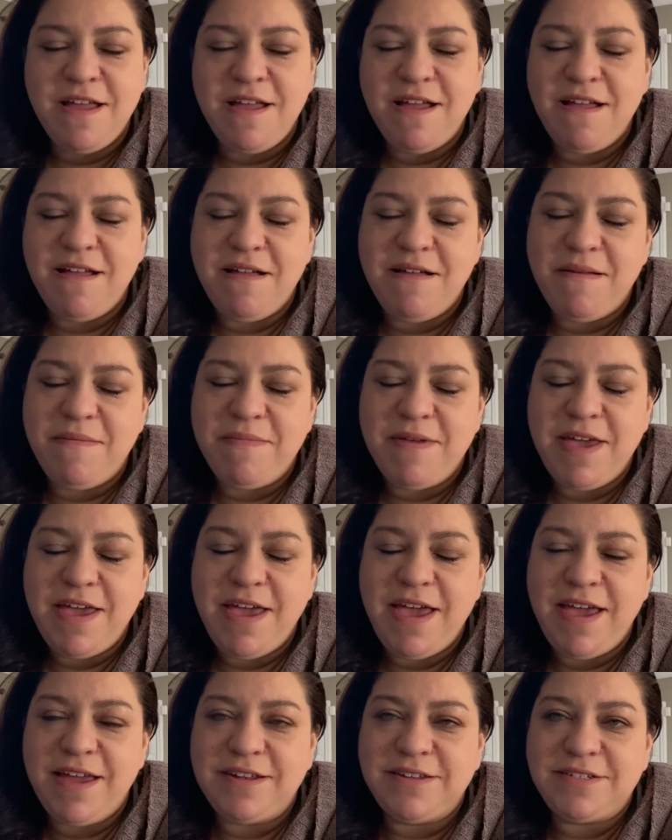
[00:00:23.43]

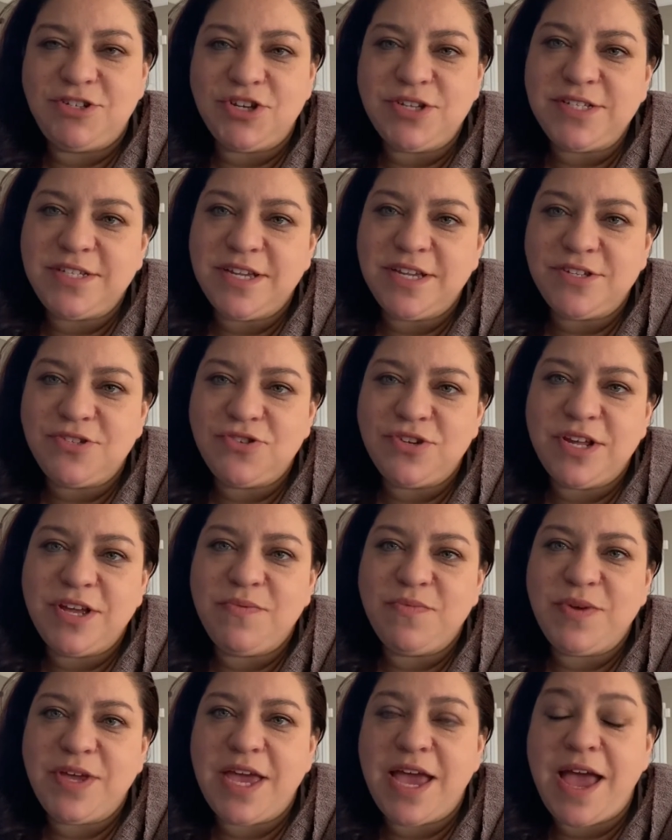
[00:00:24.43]
And just yesterday
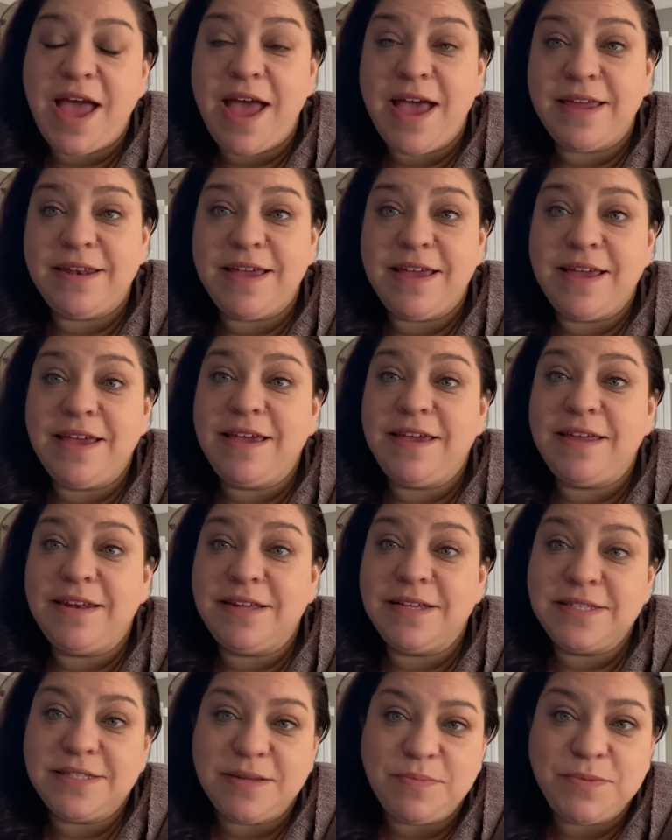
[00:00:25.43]
we had an
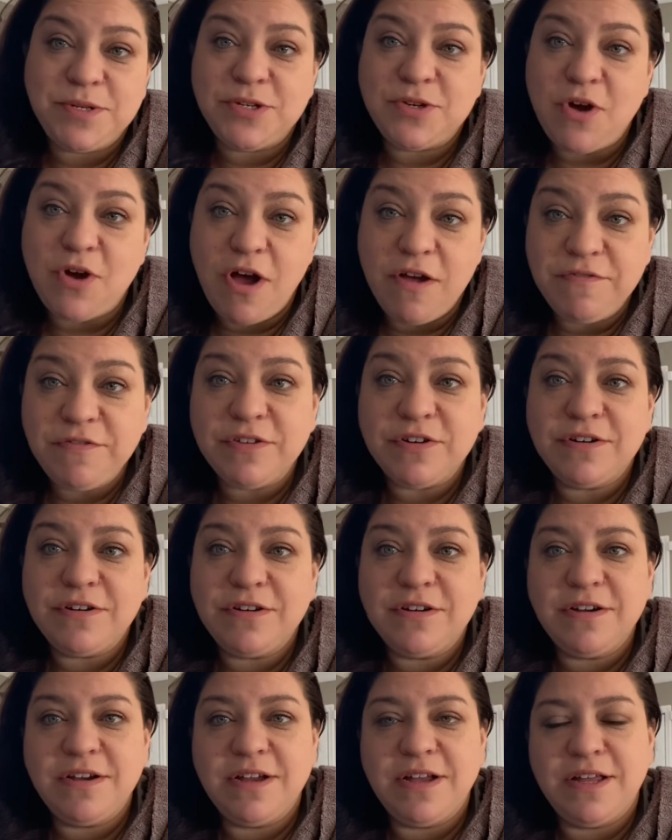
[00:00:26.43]
accepted
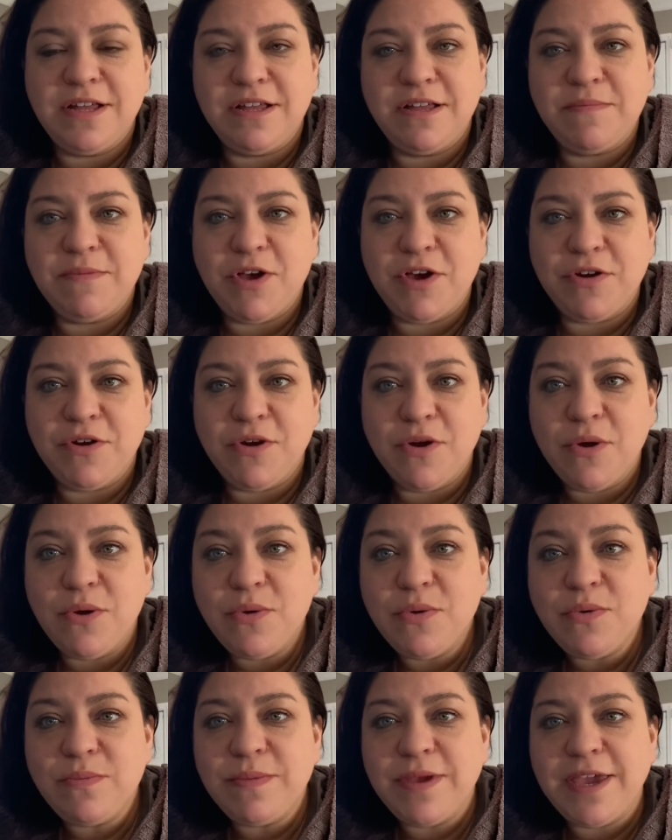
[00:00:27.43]
offer on our
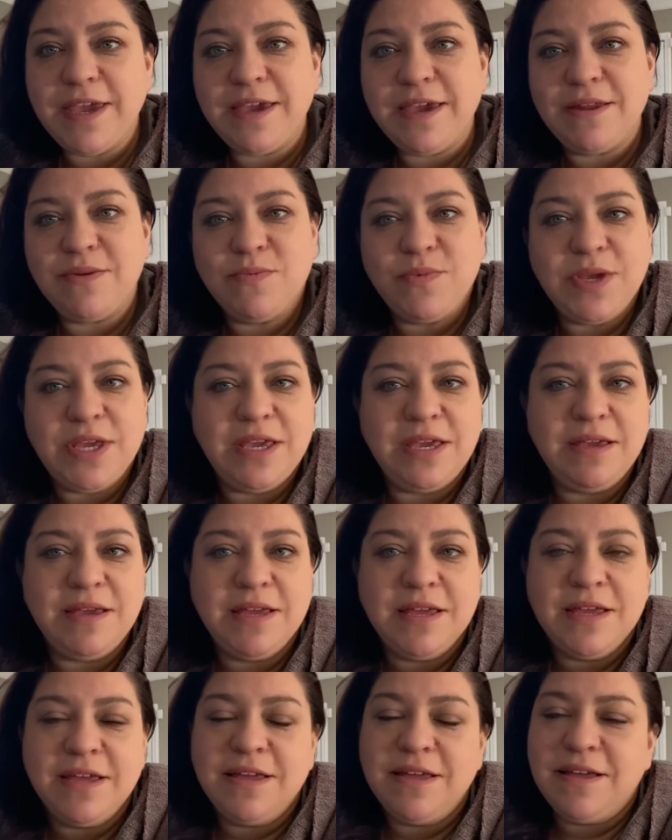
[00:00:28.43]
home, and we
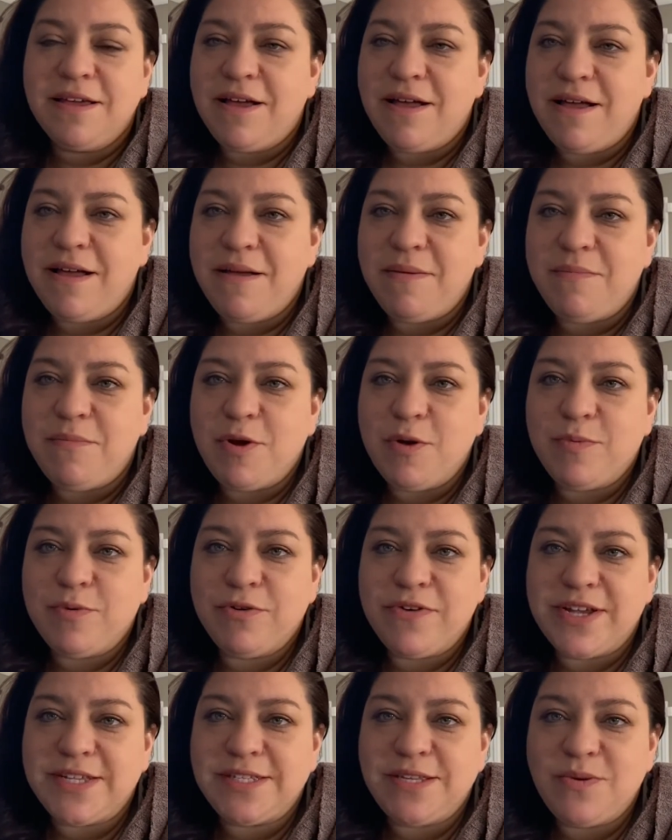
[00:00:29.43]
are
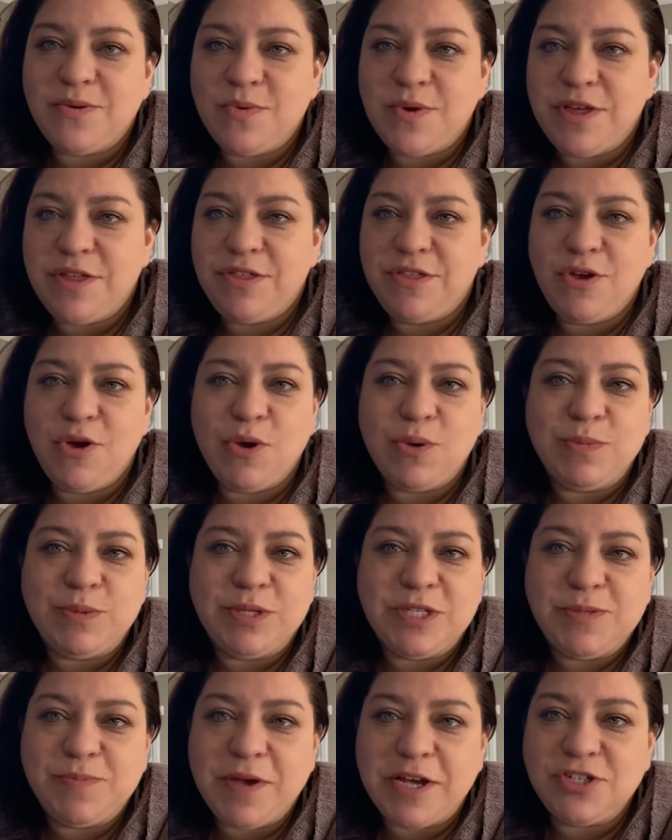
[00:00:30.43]
progressing with the home
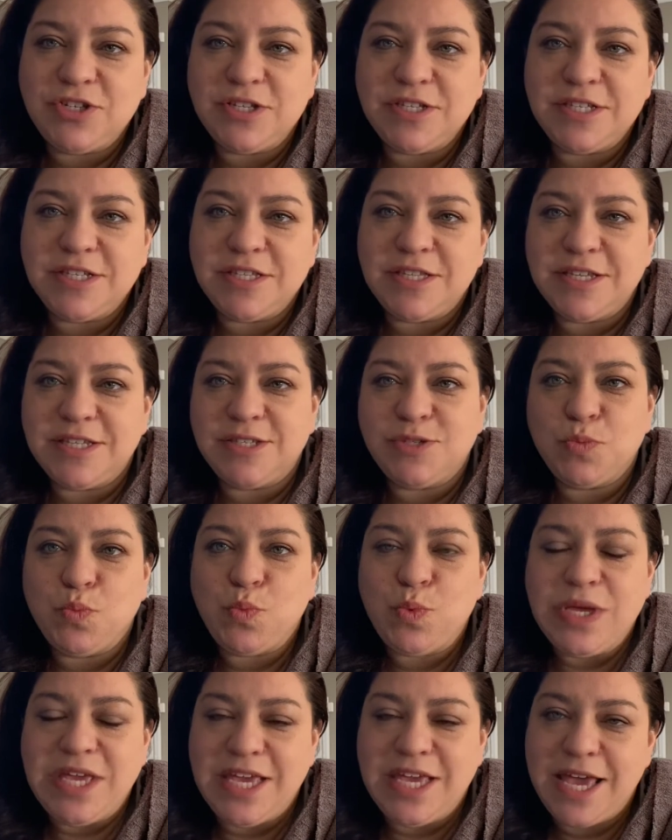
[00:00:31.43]
inspections this
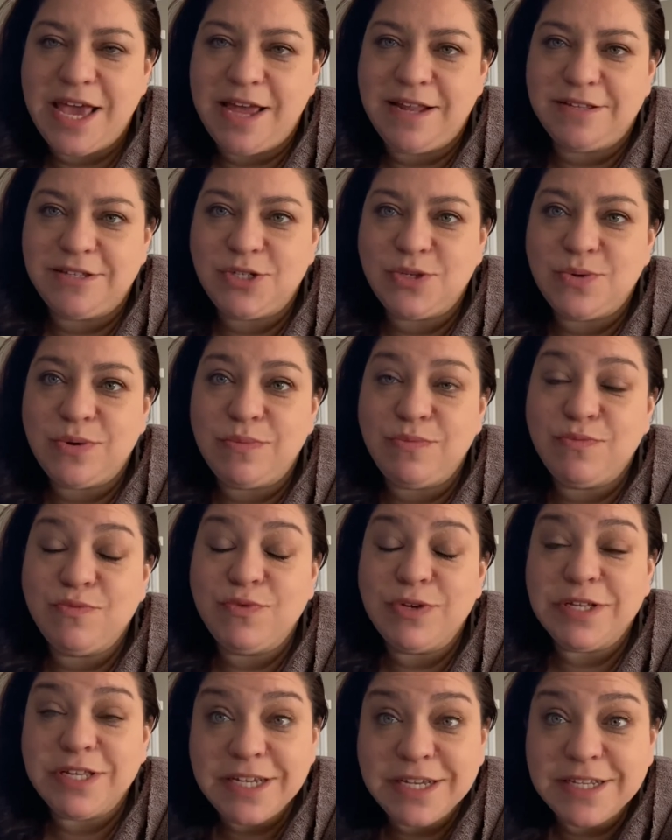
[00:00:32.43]
weekend. So I'm
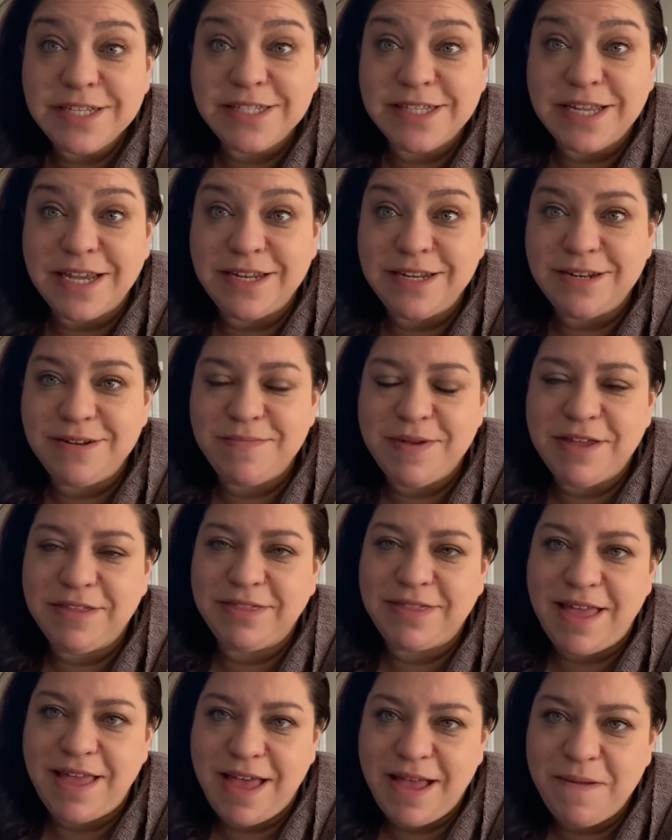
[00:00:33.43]
really excited
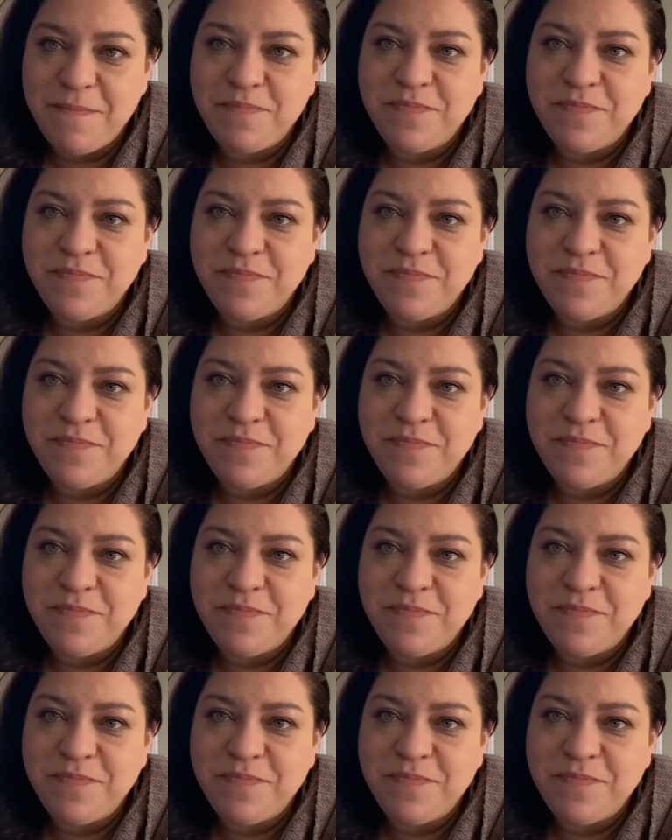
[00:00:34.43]
about that.